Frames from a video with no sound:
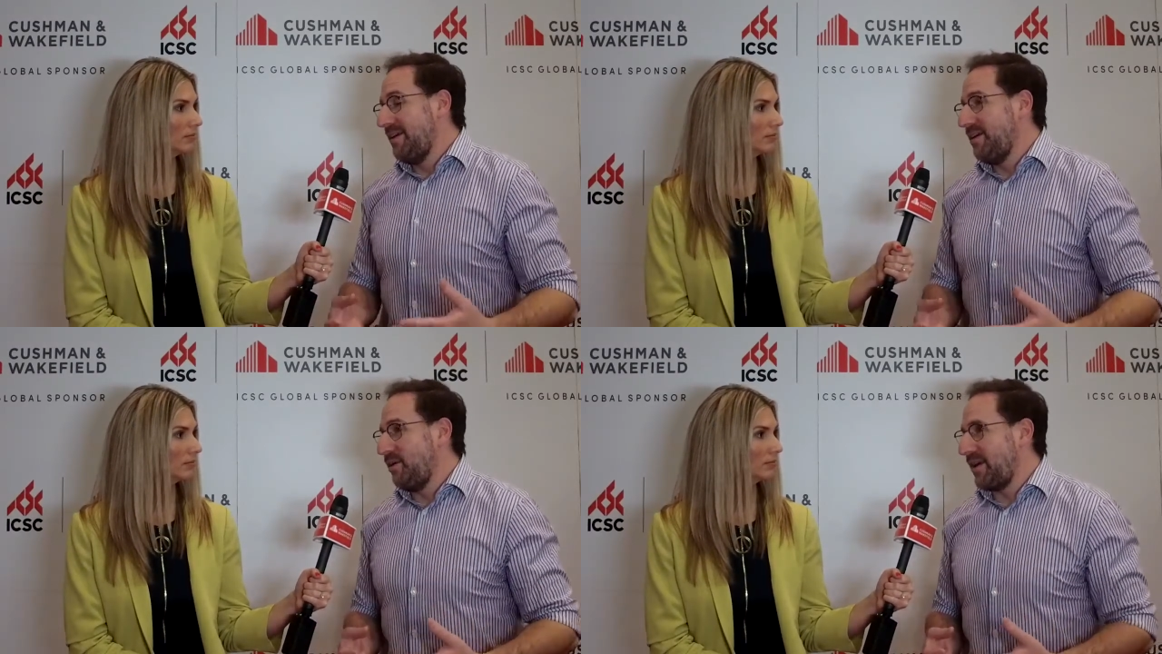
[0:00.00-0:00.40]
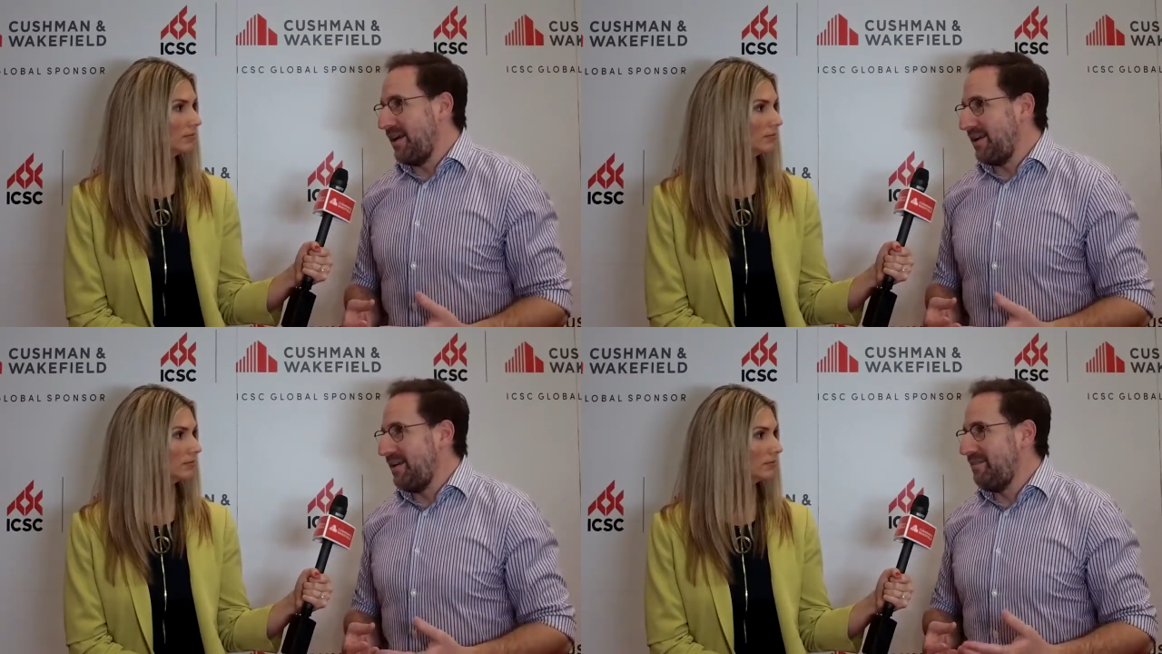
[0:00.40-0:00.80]
Speaker 1: you know
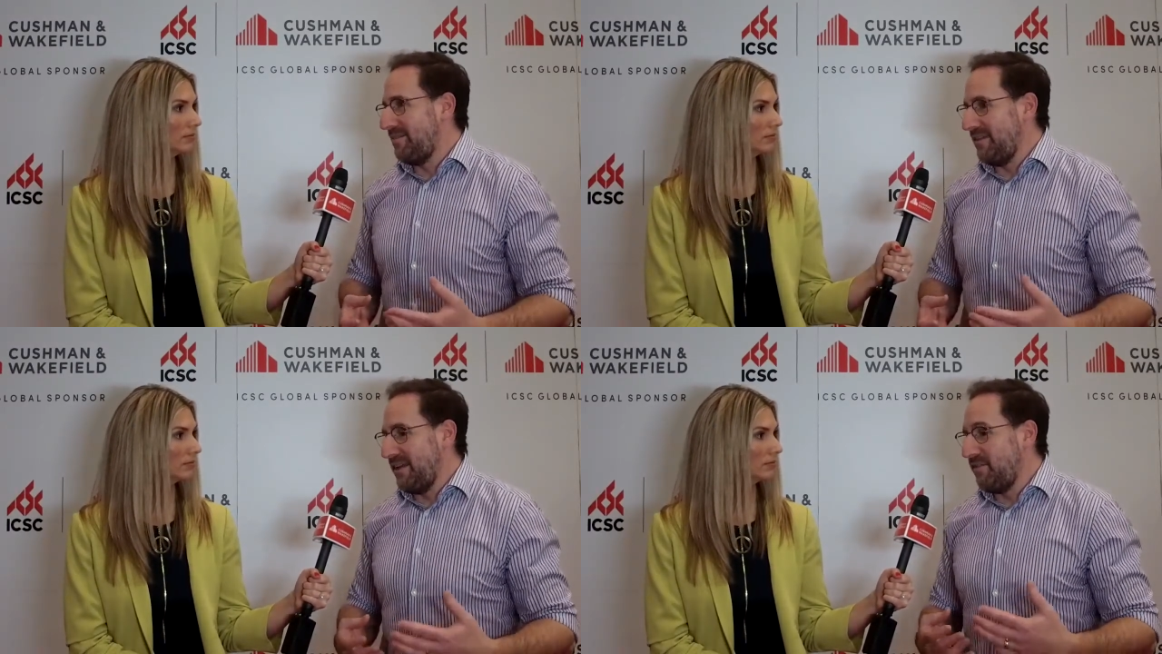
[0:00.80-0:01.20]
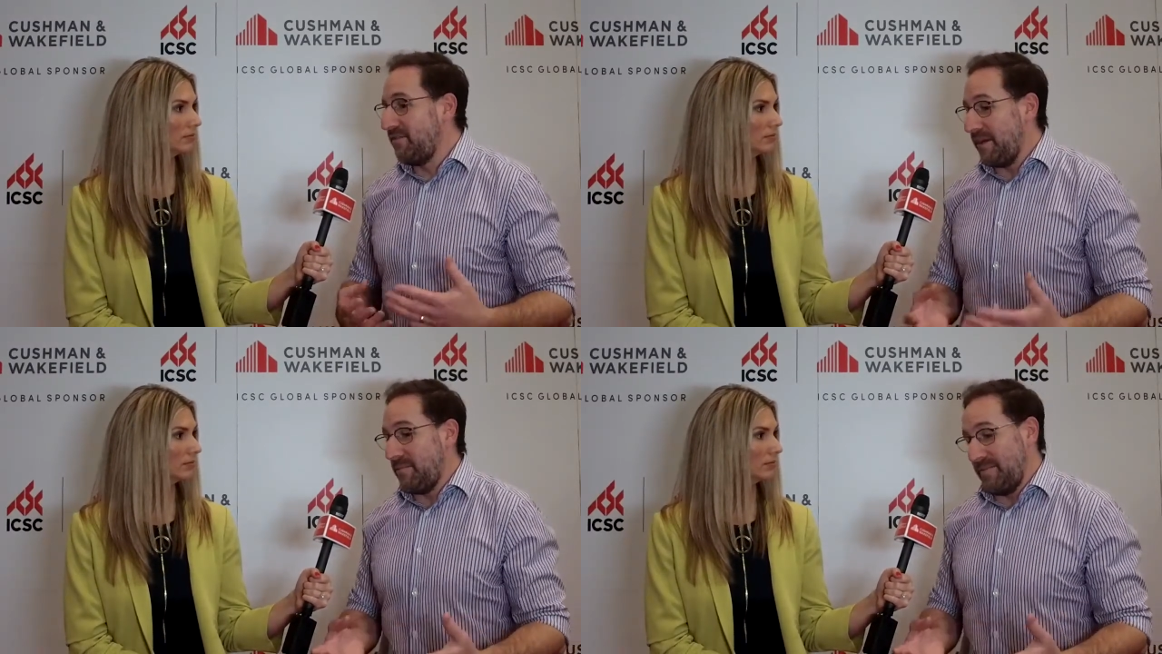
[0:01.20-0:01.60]
kind of
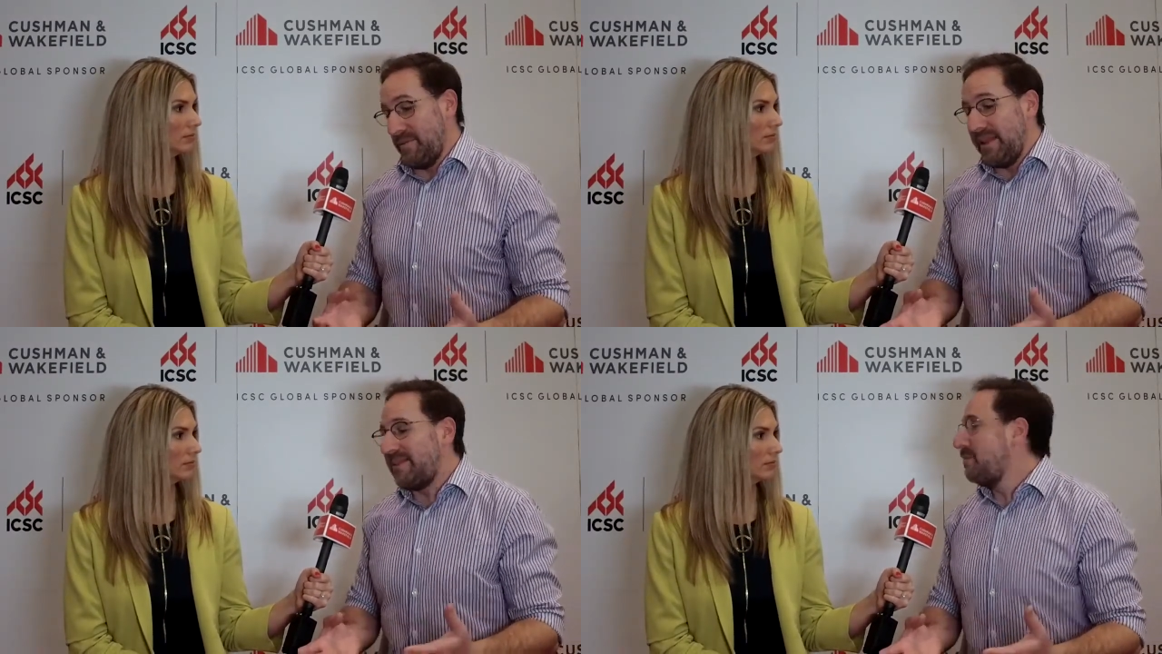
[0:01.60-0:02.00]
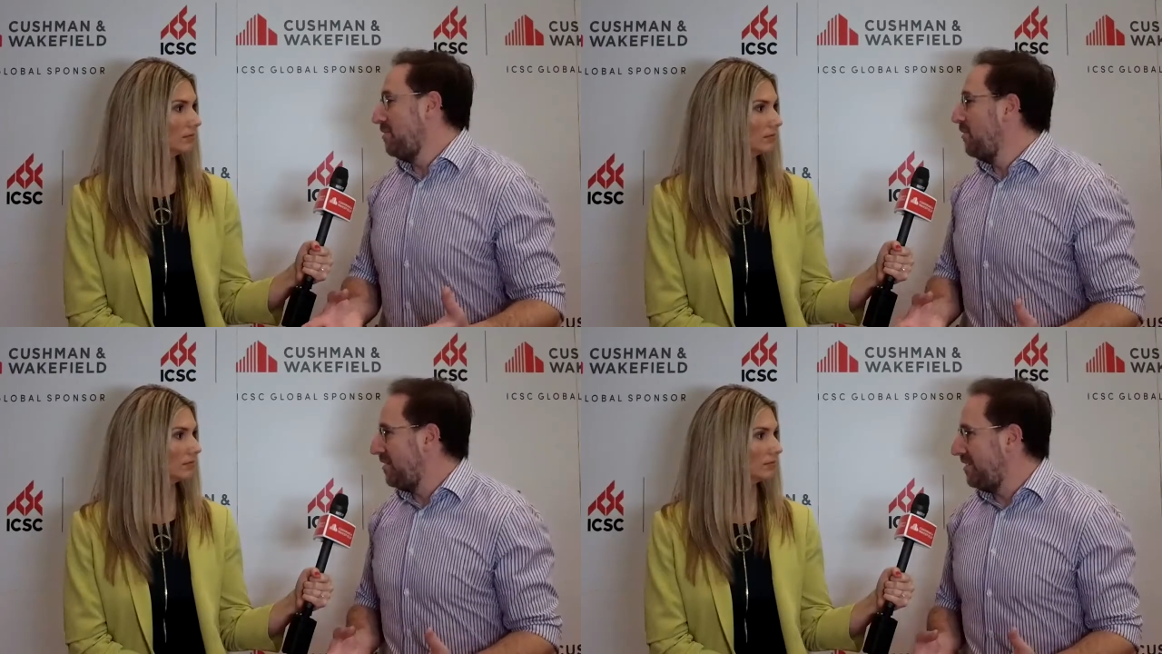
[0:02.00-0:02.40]
give them let
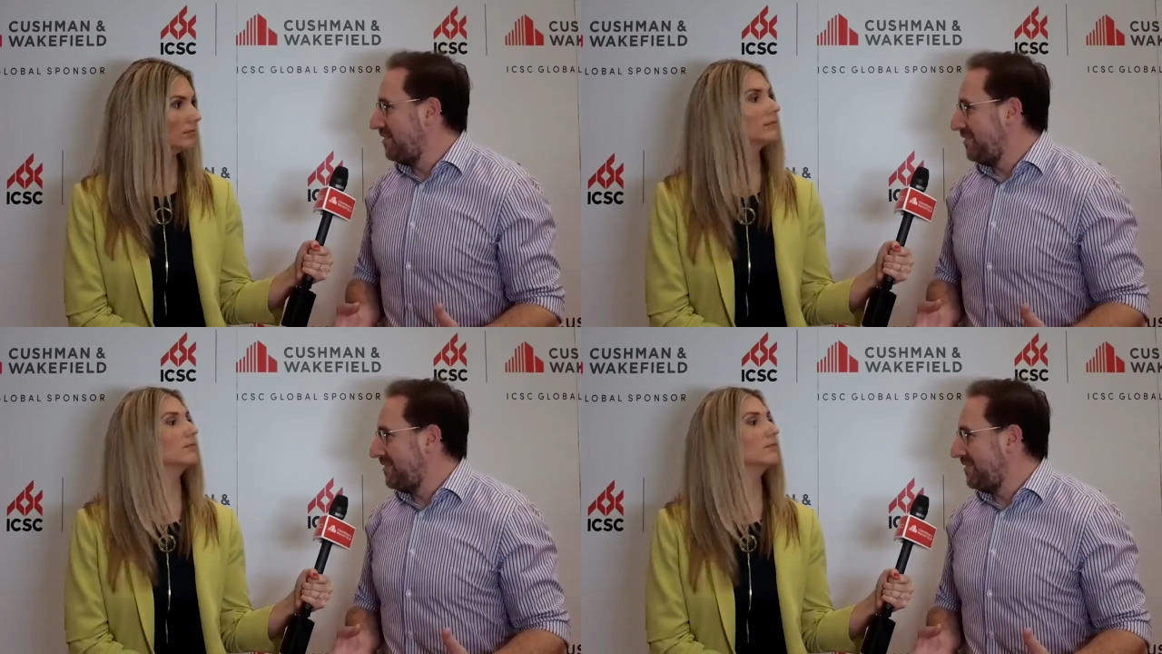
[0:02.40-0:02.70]
them know that